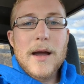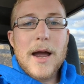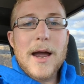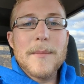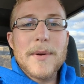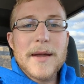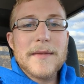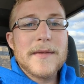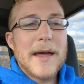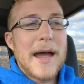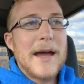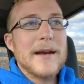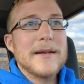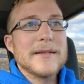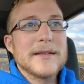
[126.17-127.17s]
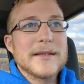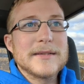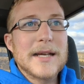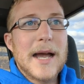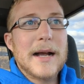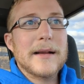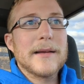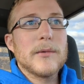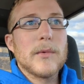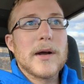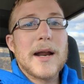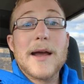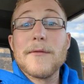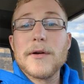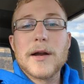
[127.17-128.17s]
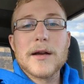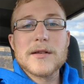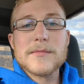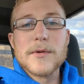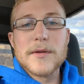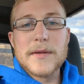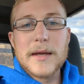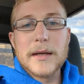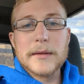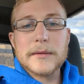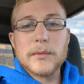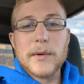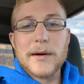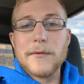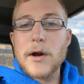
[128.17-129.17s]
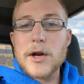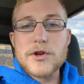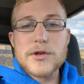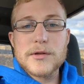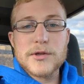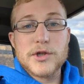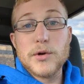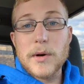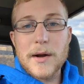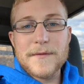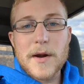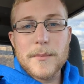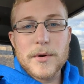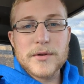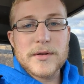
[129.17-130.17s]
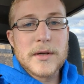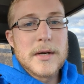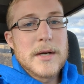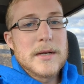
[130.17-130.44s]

I bet that is exactly what every customer thinks whenever I just shoot off numbers.